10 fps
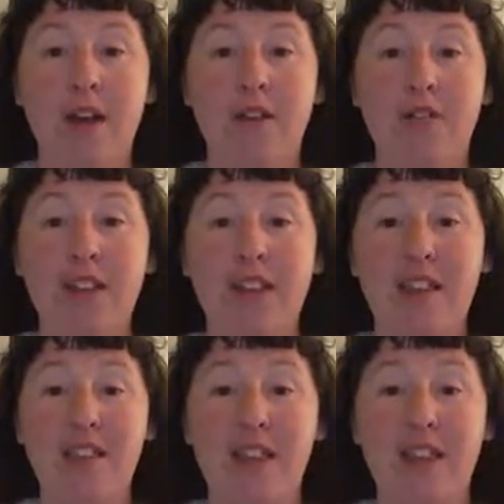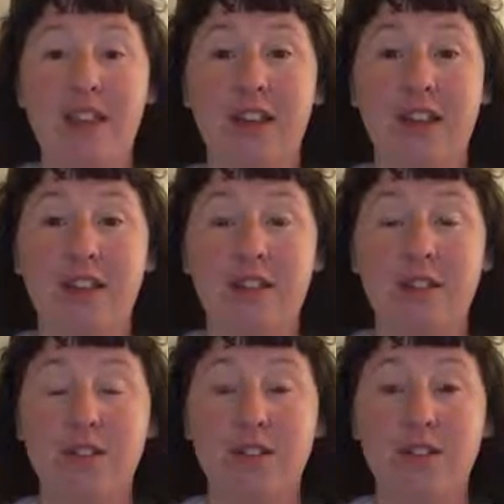our friend Lesley in
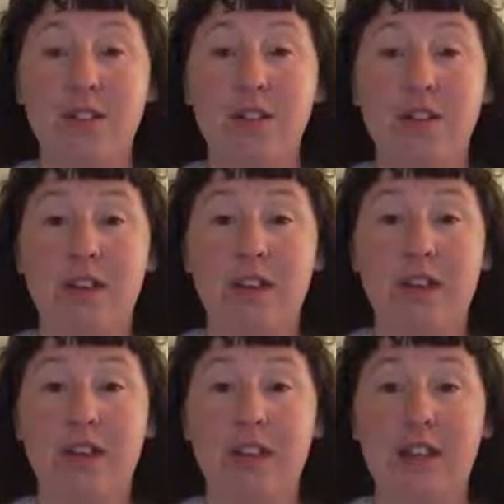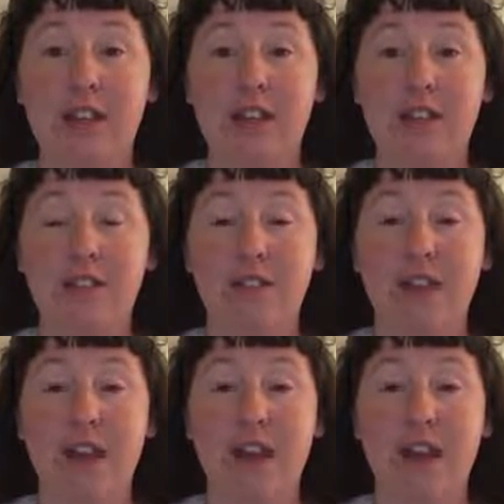Seasons of the Ukulele is
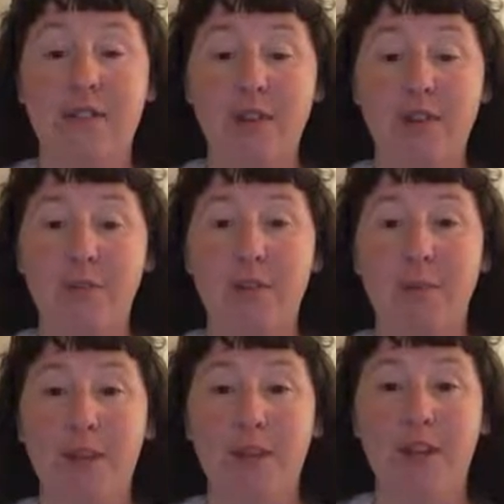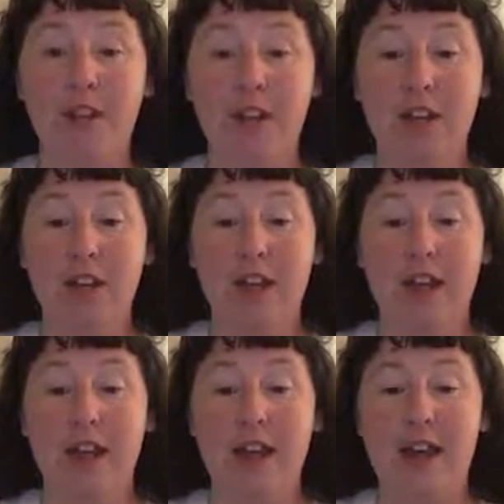having some trouble.
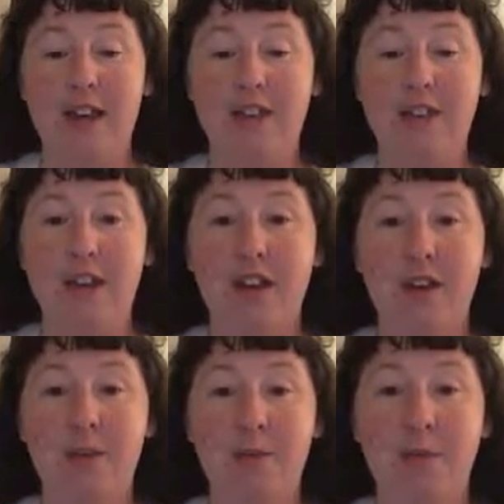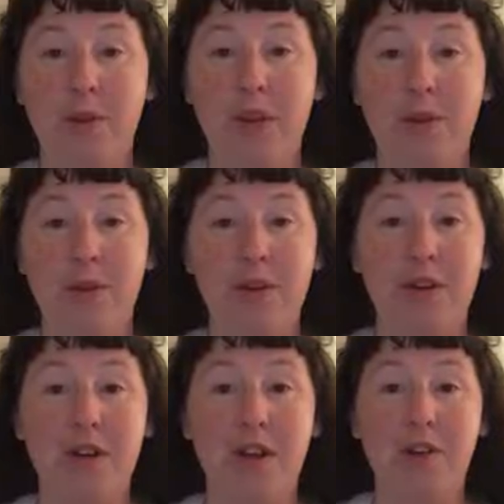And we
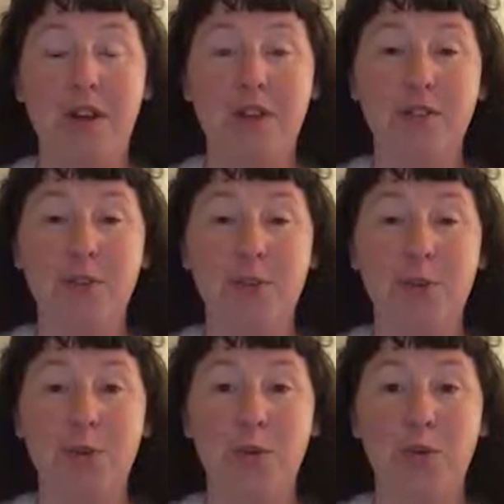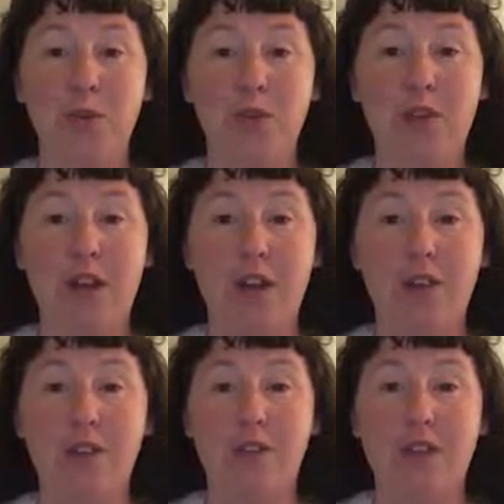were called on to do
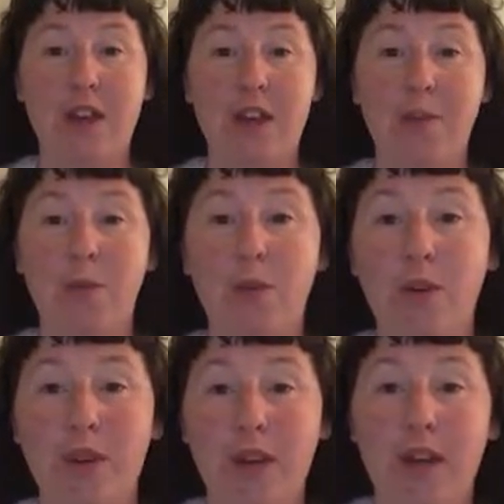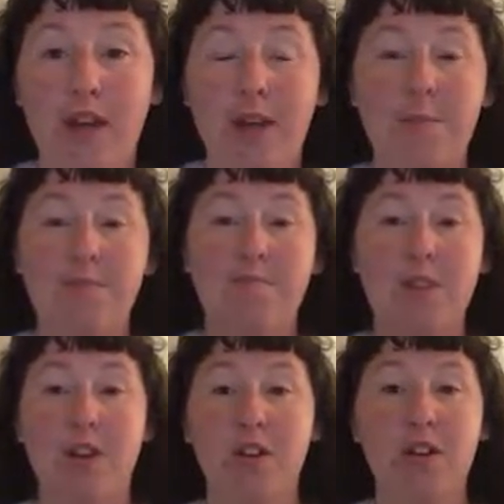songs that would
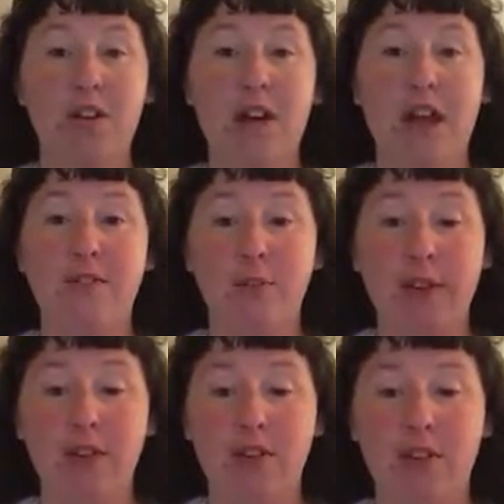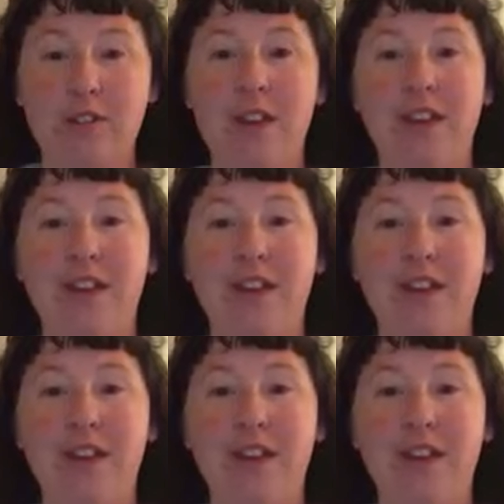that are good affirmations.